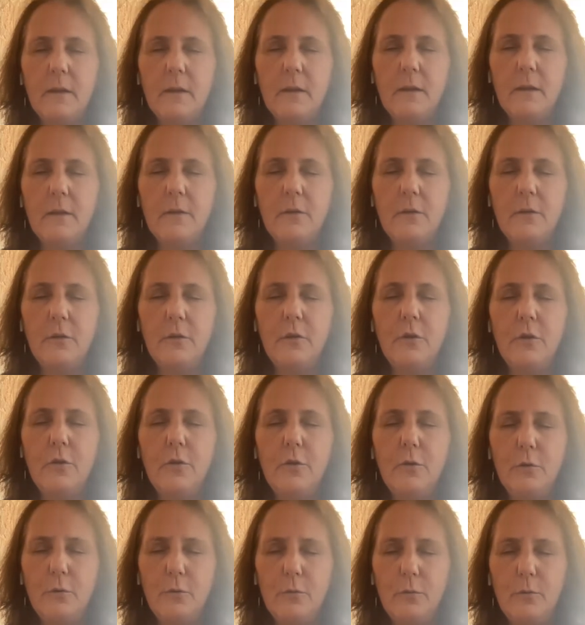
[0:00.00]
in
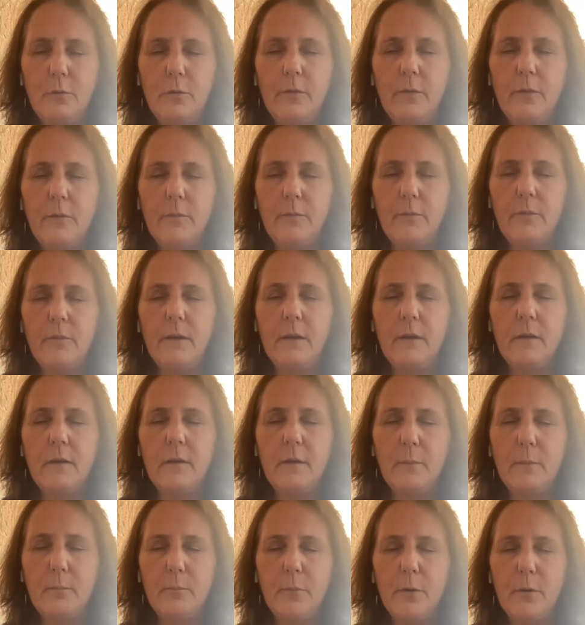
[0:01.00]
you, in
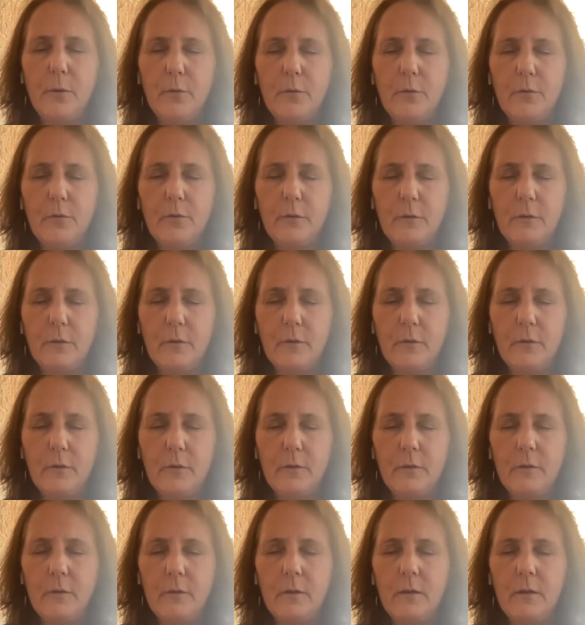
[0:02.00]
the personal,